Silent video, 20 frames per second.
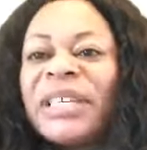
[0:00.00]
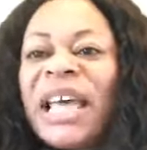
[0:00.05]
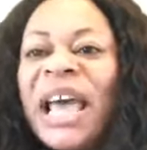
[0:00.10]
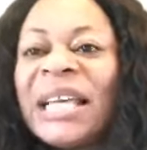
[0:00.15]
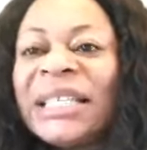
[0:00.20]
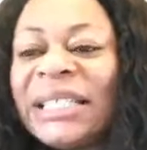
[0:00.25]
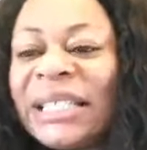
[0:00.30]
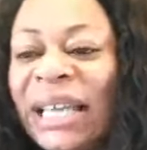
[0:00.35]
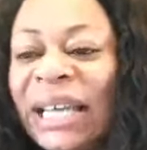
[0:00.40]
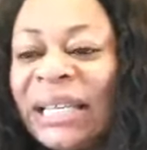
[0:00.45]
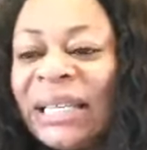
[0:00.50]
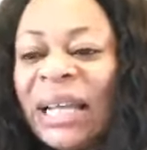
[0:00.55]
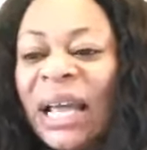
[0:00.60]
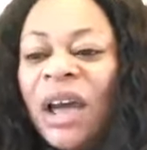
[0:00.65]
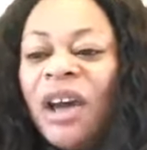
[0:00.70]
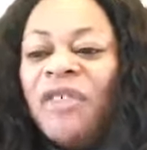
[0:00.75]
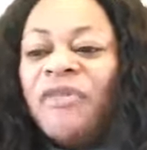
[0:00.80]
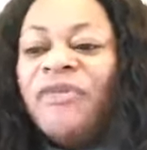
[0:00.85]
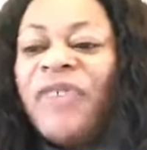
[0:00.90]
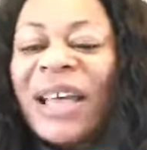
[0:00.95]
18:10.
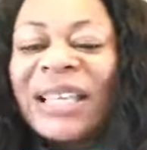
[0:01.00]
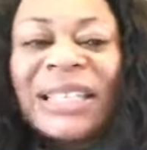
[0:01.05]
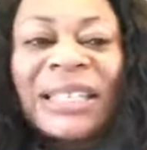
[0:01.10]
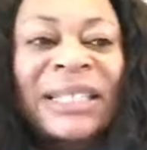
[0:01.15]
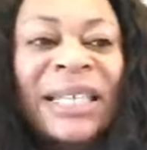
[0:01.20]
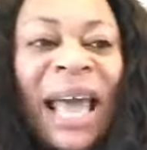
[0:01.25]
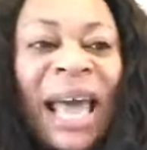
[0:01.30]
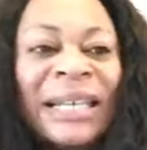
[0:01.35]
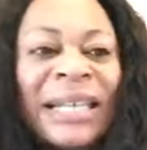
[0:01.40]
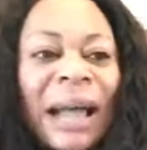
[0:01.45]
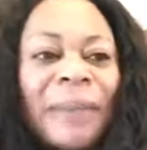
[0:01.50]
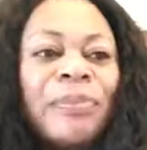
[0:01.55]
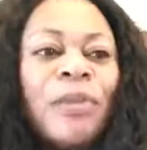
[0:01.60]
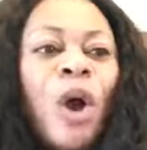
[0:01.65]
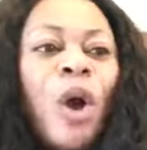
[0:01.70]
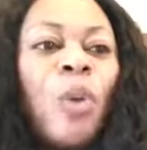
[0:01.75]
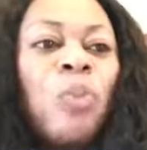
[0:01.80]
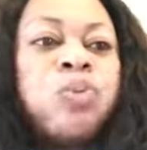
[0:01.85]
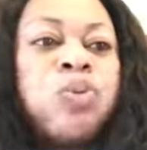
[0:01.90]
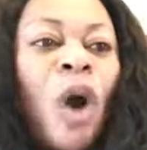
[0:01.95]

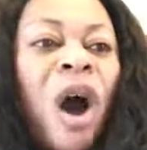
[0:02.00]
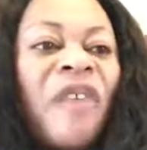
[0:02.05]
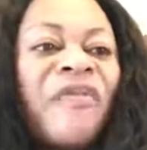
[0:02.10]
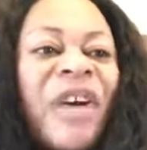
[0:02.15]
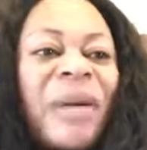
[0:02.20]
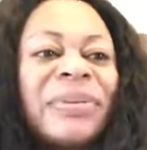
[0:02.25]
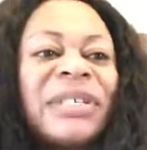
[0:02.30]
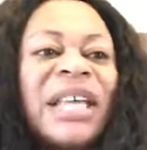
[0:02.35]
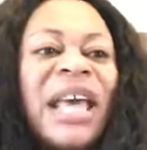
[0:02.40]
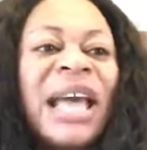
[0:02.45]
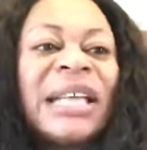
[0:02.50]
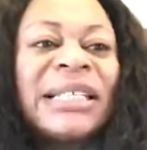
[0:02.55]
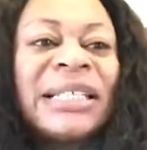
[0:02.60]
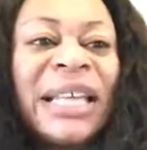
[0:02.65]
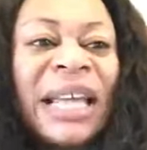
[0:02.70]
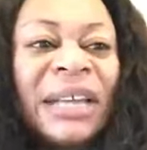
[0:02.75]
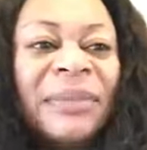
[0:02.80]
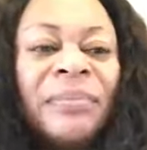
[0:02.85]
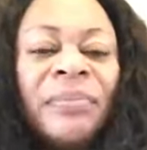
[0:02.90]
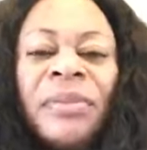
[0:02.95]
Proverbs
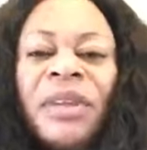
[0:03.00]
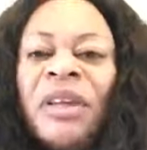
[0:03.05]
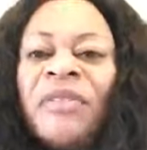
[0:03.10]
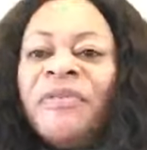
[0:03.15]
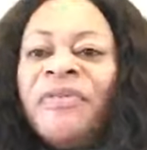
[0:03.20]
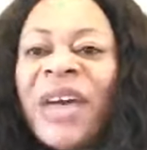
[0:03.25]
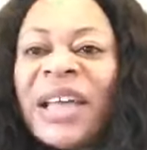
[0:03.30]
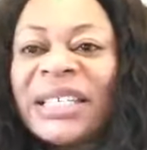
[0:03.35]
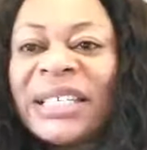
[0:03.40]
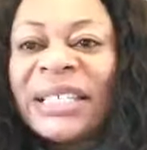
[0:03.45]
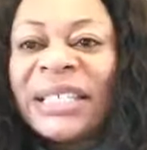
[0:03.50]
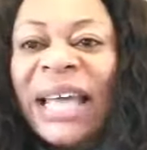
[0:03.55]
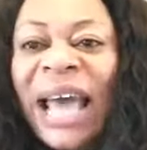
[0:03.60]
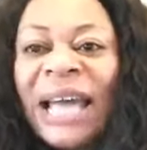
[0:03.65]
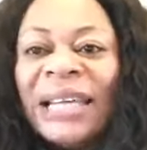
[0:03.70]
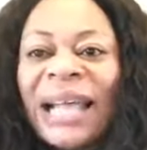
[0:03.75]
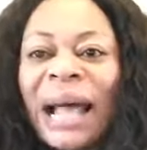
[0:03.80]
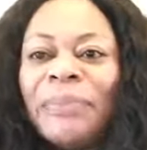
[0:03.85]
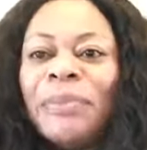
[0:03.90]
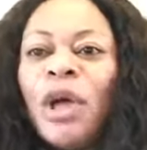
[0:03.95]

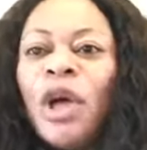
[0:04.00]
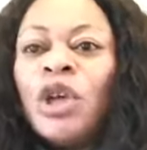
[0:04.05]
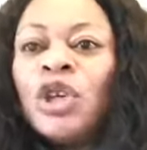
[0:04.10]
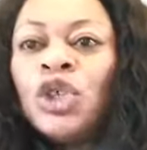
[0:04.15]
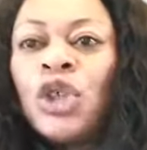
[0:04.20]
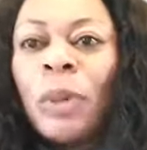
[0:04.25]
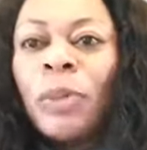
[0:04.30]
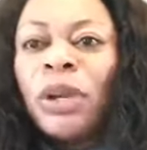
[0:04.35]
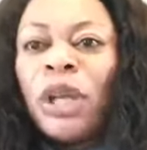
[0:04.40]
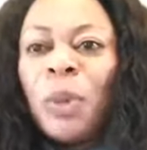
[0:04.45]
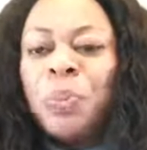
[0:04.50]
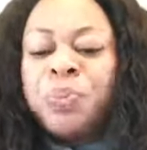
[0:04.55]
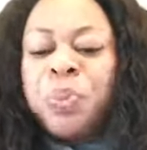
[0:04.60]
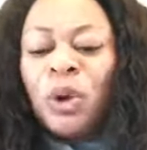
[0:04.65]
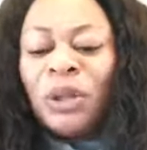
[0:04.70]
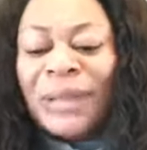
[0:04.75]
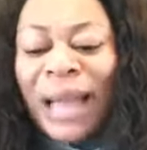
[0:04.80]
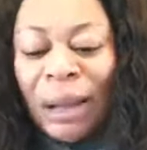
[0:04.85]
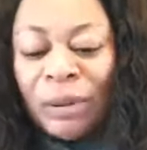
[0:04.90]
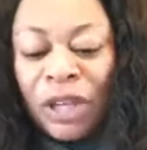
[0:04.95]
18:10. Somebody
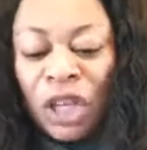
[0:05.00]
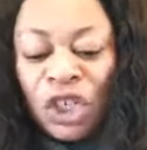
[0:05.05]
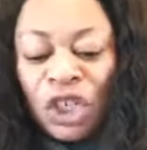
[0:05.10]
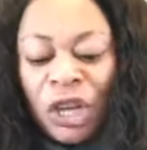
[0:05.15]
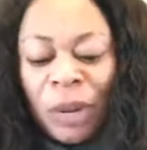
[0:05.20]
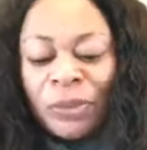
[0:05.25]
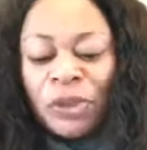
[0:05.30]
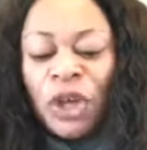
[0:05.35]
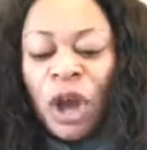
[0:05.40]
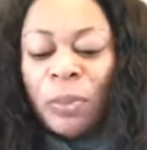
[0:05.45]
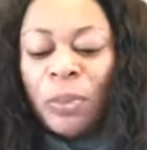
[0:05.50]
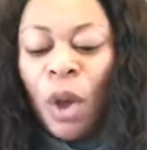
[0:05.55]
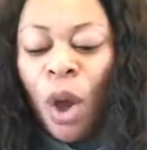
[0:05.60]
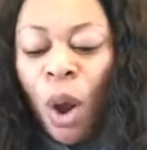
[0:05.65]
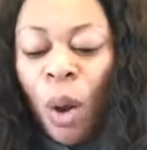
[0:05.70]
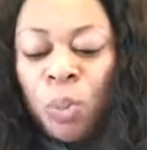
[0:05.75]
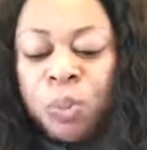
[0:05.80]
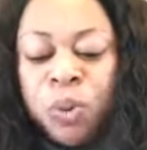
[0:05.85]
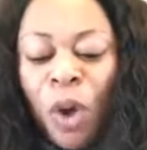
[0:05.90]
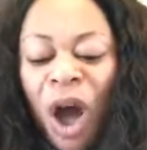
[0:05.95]
put down the scripture.
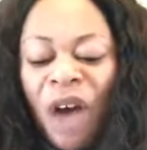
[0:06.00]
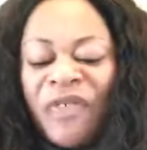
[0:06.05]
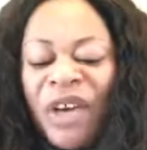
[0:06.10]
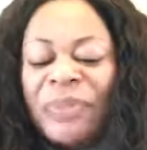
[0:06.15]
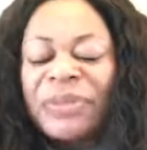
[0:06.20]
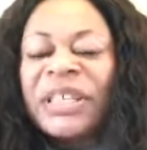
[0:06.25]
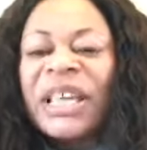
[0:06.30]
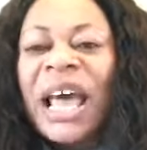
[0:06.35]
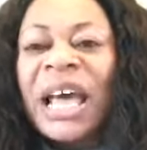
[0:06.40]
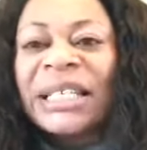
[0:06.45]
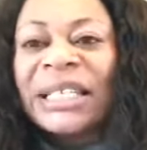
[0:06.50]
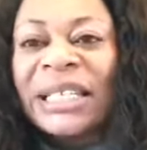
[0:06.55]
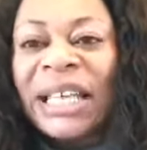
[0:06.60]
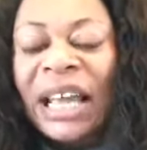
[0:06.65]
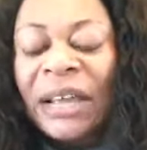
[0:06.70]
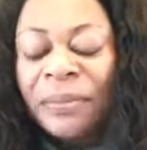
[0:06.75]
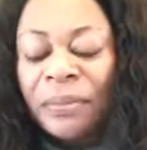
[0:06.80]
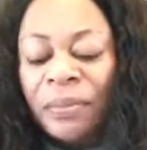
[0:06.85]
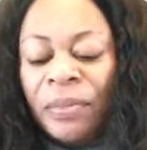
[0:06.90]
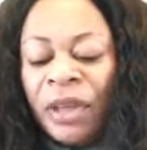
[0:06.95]
Proverbs
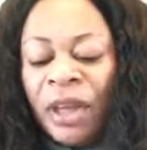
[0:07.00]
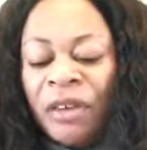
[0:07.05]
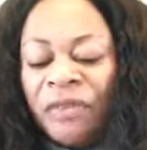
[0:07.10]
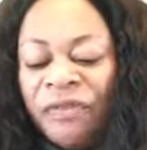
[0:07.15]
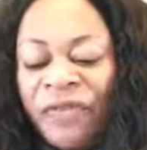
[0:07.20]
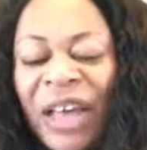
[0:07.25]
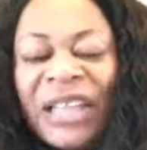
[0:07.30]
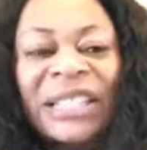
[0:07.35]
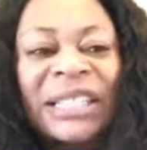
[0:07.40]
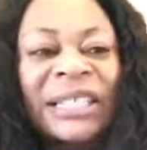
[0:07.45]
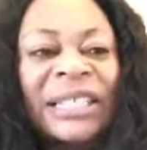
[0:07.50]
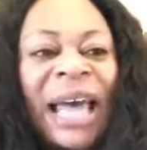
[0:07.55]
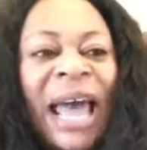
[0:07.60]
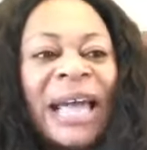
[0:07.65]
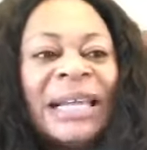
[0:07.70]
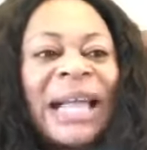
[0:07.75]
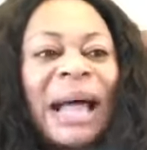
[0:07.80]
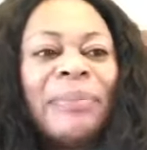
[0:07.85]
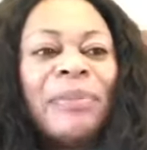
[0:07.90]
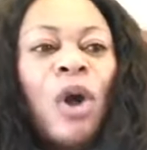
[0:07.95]

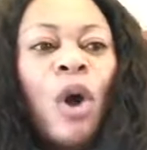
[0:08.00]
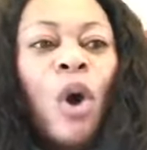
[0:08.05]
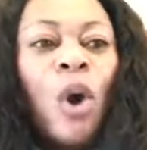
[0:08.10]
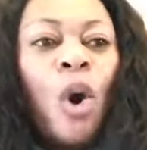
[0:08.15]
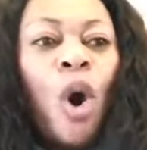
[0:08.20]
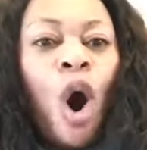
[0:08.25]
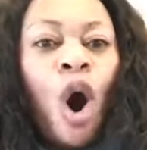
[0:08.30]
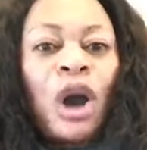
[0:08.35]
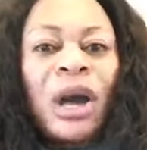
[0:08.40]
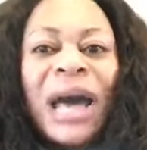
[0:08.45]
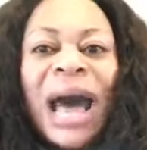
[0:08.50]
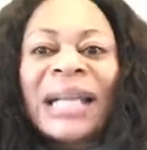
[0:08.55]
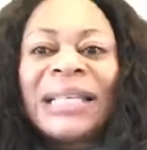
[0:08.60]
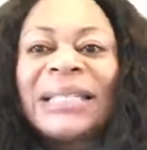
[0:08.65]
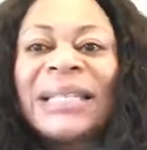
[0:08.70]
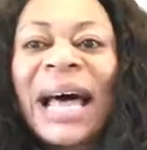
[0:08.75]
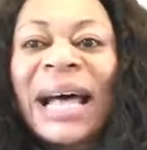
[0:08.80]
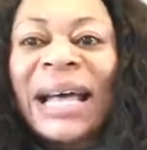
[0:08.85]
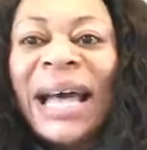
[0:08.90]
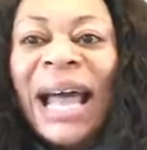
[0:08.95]
18:10. O
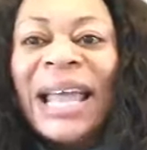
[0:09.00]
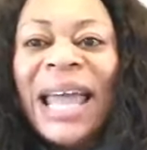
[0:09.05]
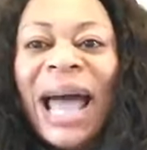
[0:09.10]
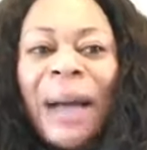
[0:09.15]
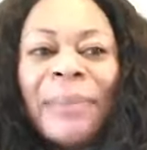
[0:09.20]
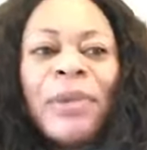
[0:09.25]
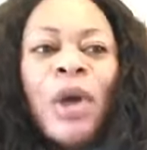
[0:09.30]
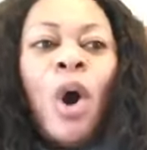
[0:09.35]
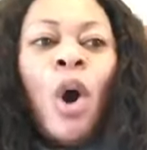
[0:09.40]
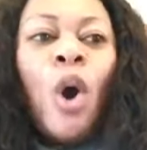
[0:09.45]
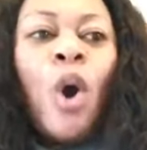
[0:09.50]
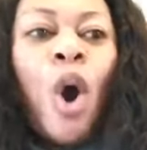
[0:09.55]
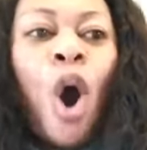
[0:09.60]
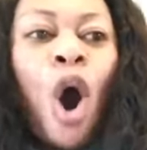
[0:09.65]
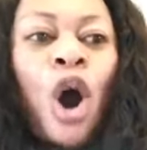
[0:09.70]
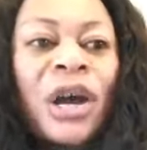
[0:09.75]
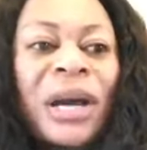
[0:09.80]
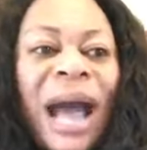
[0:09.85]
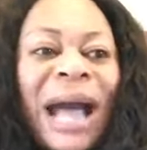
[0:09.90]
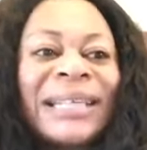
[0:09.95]
katakaya,
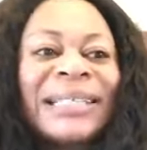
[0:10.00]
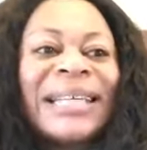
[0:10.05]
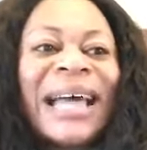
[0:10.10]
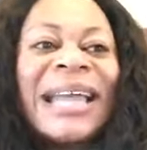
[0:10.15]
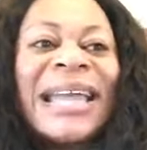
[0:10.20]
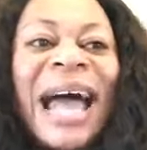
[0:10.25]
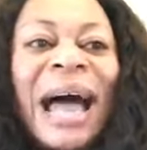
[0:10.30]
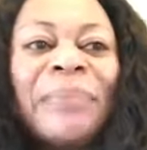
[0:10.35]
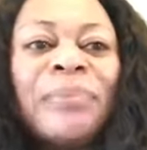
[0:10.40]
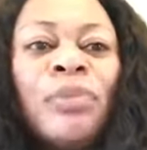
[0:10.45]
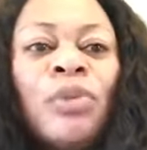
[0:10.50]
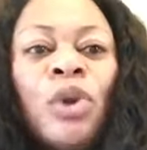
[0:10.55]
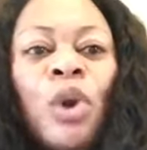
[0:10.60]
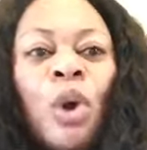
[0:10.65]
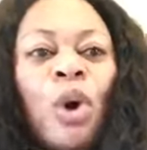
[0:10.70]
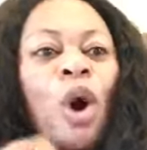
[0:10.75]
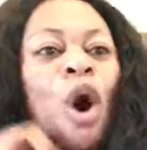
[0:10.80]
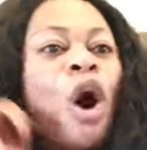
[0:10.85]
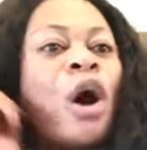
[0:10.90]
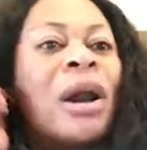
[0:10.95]
o kataya,
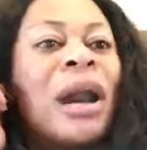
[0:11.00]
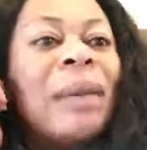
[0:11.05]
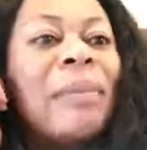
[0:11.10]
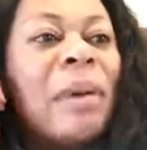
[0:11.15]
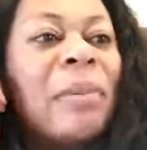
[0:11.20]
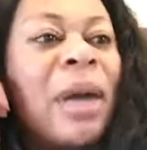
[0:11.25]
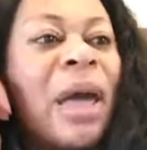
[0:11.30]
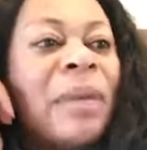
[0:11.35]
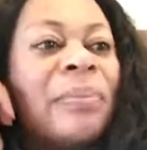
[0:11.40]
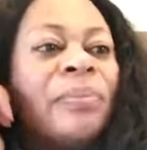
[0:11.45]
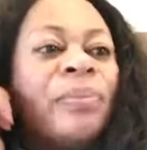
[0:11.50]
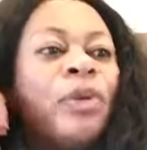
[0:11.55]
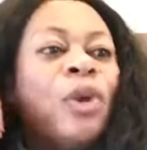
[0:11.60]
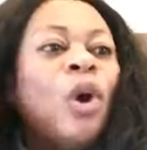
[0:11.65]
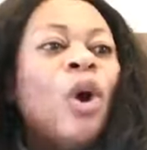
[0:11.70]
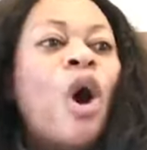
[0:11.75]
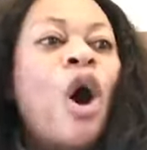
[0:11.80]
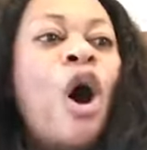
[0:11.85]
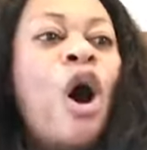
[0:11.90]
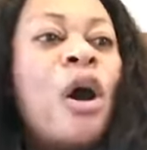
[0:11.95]
o rebebe,
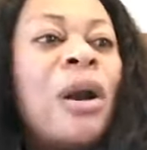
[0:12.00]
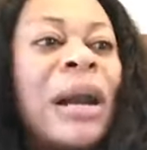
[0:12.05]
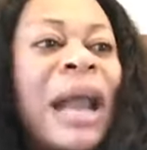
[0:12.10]
o